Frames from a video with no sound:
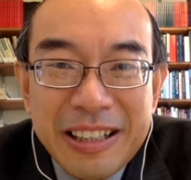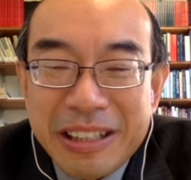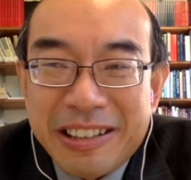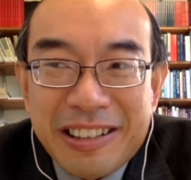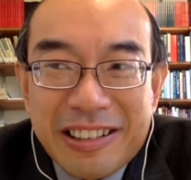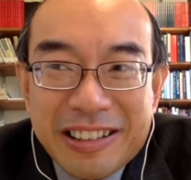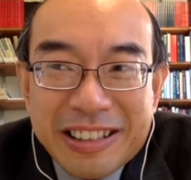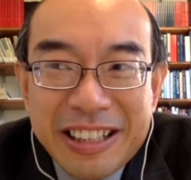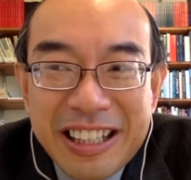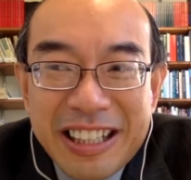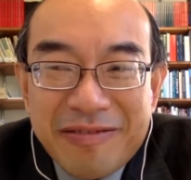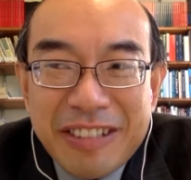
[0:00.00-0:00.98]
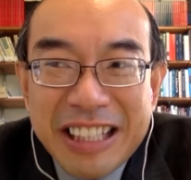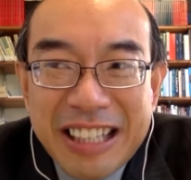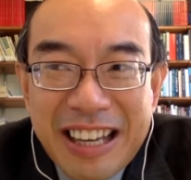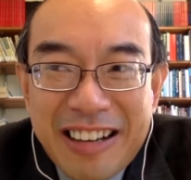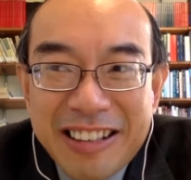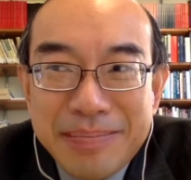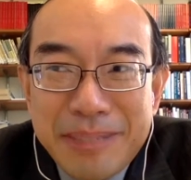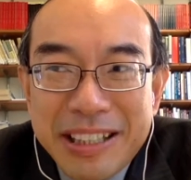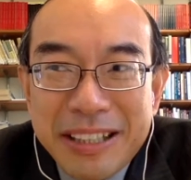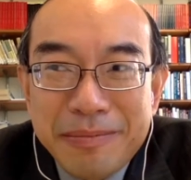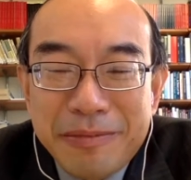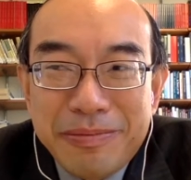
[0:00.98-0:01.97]
because with the
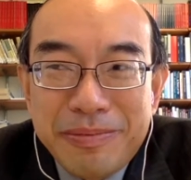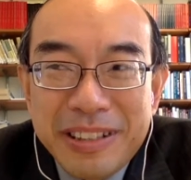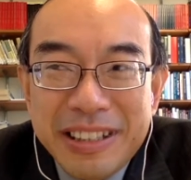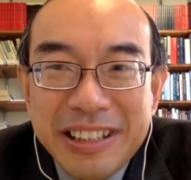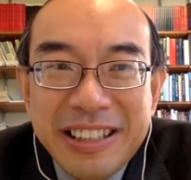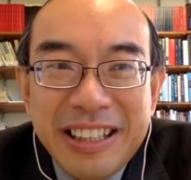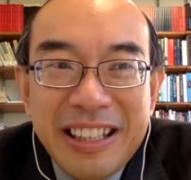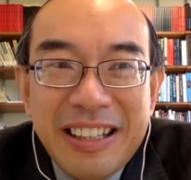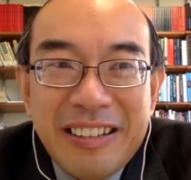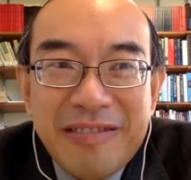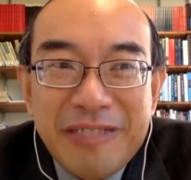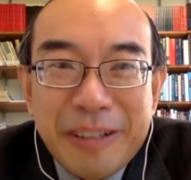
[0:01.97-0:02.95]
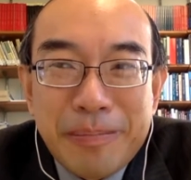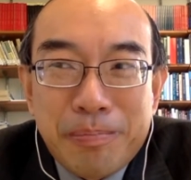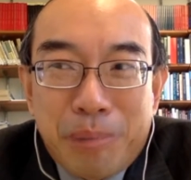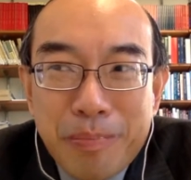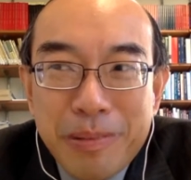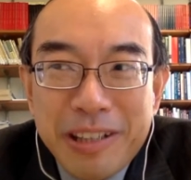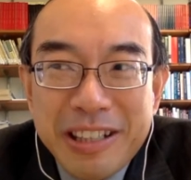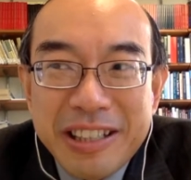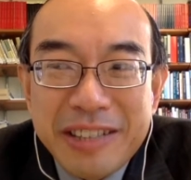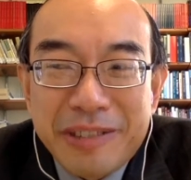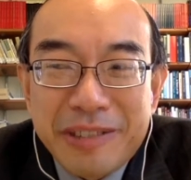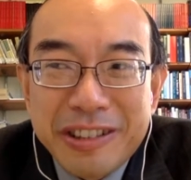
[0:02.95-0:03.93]
charismatic movement, with popular
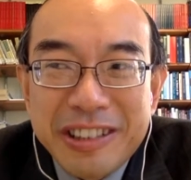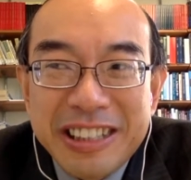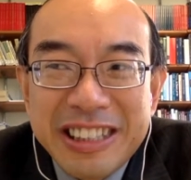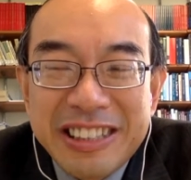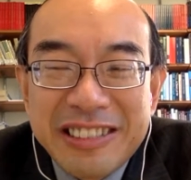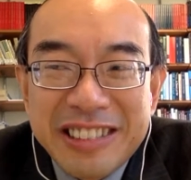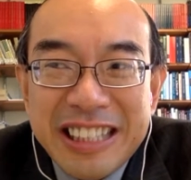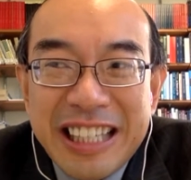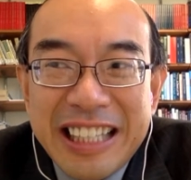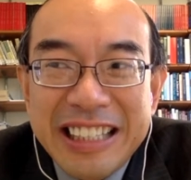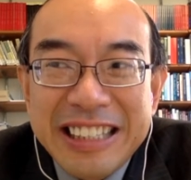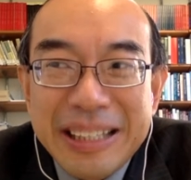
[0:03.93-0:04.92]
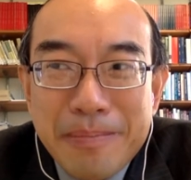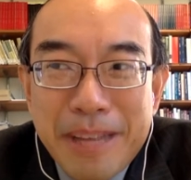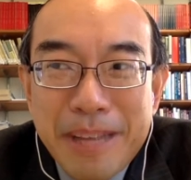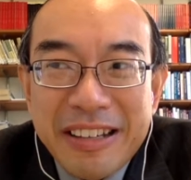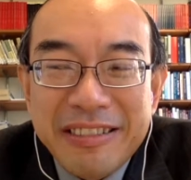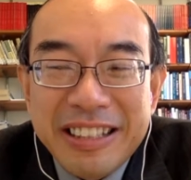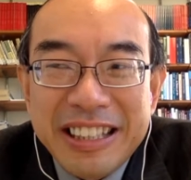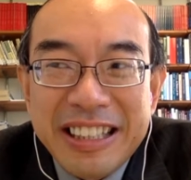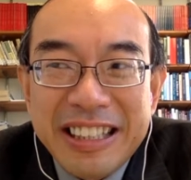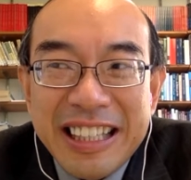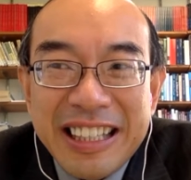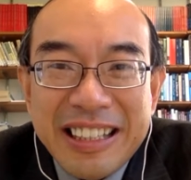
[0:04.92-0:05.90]
devotions to saints and Mary
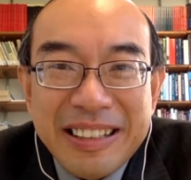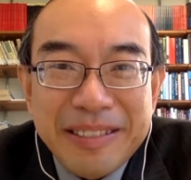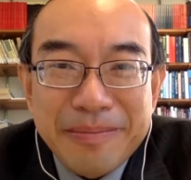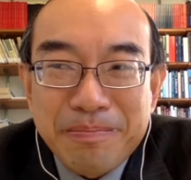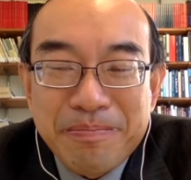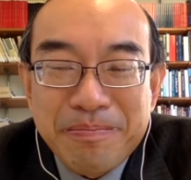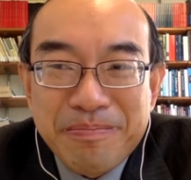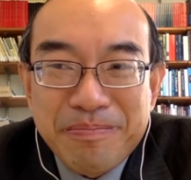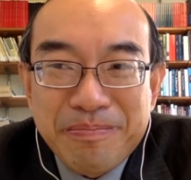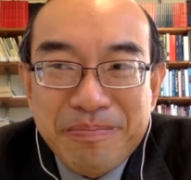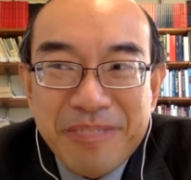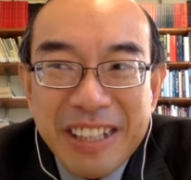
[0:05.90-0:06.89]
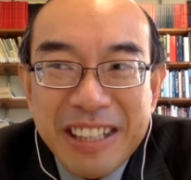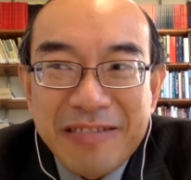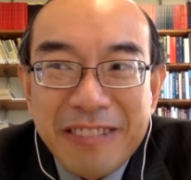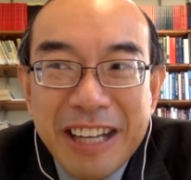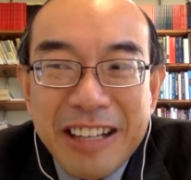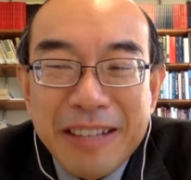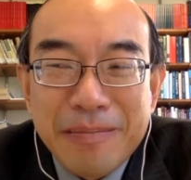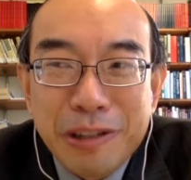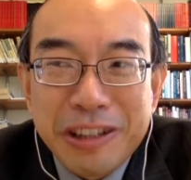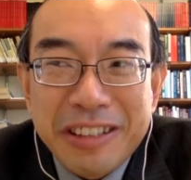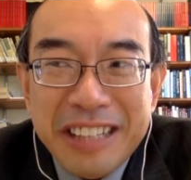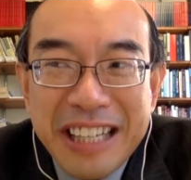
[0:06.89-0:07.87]
that are, you know, where
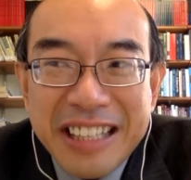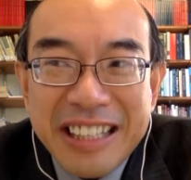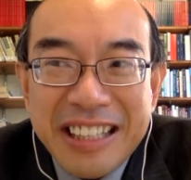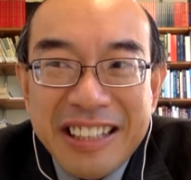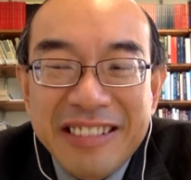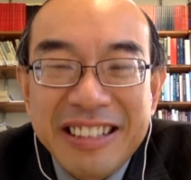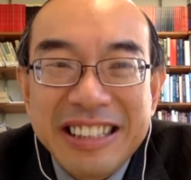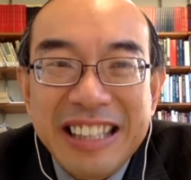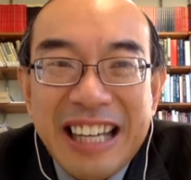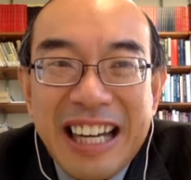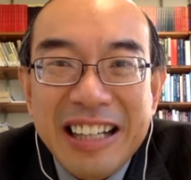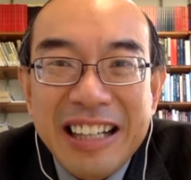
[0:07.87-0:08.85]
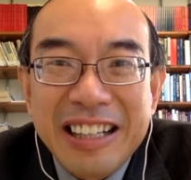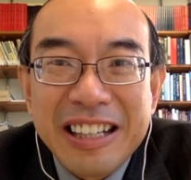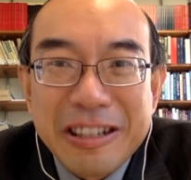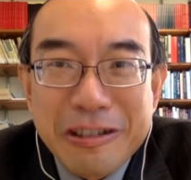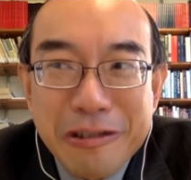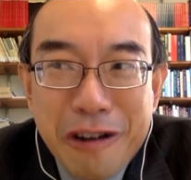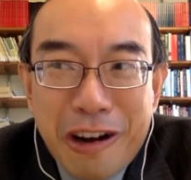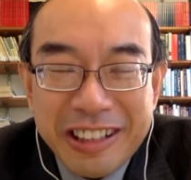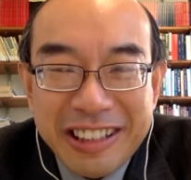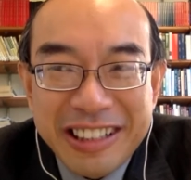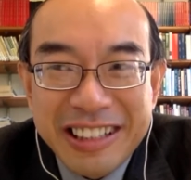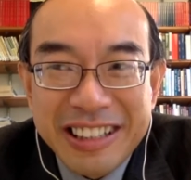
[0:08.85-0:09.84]
most of the adherents are
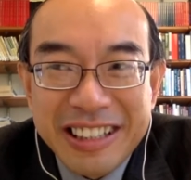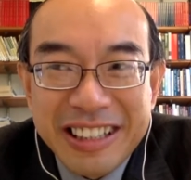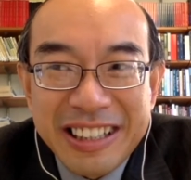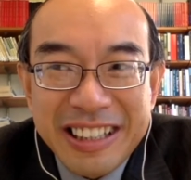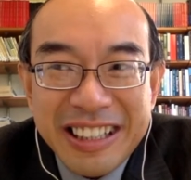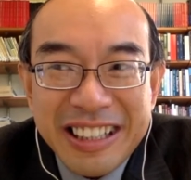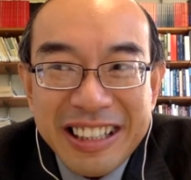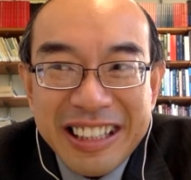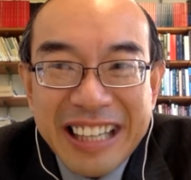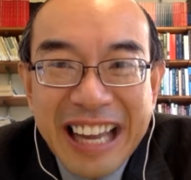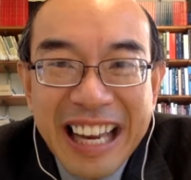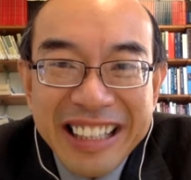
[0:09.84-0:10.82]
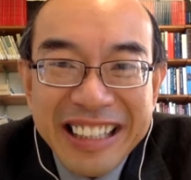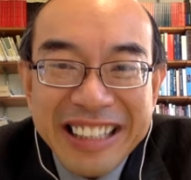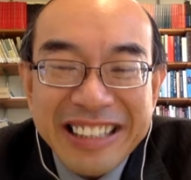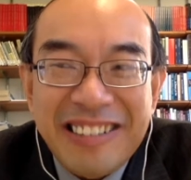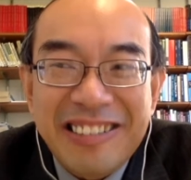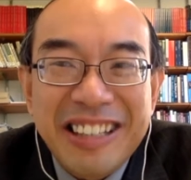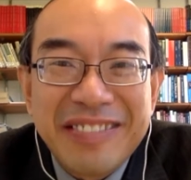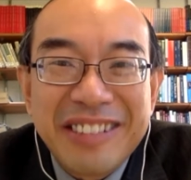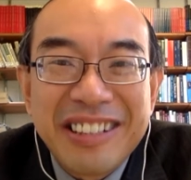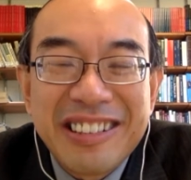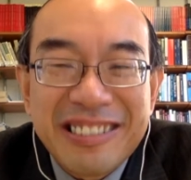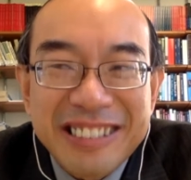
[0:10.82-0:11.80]
not Catholics or not
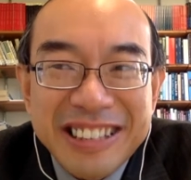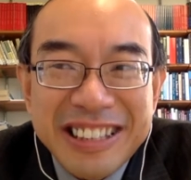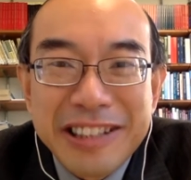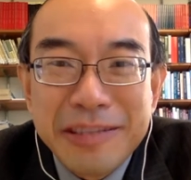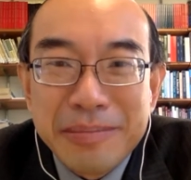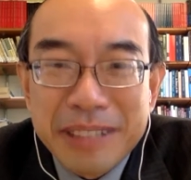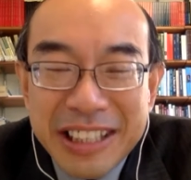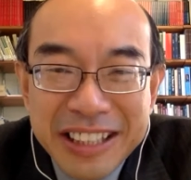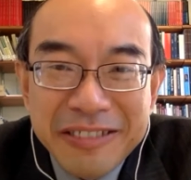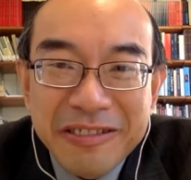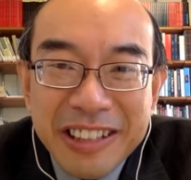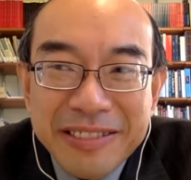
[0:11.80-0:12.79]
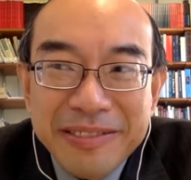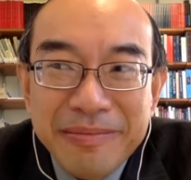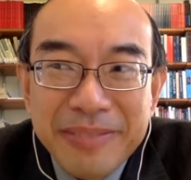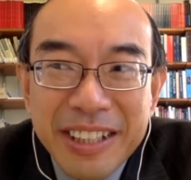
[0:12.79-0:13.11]
even Christian to begin with,